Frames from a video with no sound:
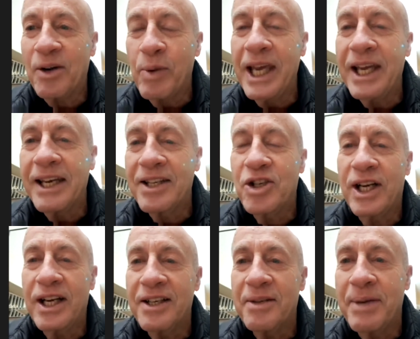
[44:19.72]
had a
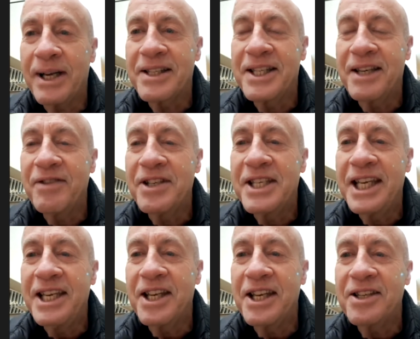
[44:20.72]
child about
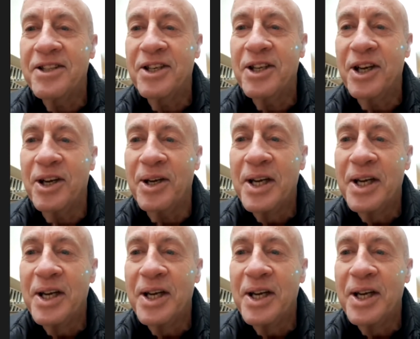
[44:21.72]
17 years ago.